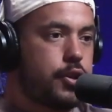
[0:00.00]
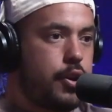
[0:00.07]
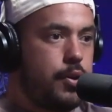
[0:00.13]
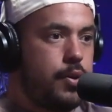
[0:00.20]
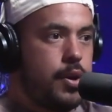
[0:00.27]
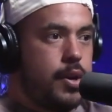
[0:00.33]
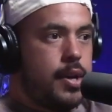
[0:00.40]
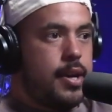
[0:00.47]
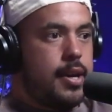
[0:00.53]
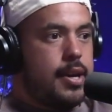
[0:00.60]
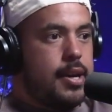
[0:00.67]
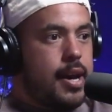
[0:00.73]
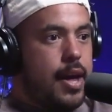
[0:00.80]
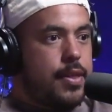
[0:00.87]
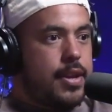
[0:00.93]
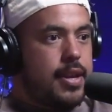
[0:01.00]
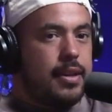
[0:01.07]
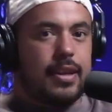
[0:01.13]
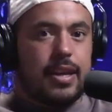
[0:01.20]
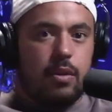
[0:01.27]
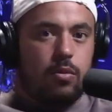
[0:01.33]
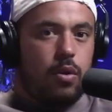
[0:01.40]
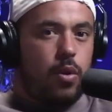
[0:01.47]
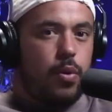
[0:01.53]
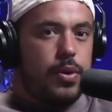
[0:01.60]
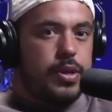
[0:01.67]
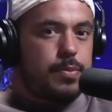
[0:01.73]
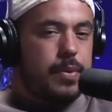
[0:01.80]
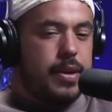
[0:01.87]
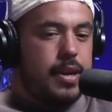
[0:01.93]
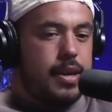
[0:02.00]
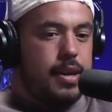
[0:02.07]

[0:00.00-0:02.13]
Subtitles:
So I think league will always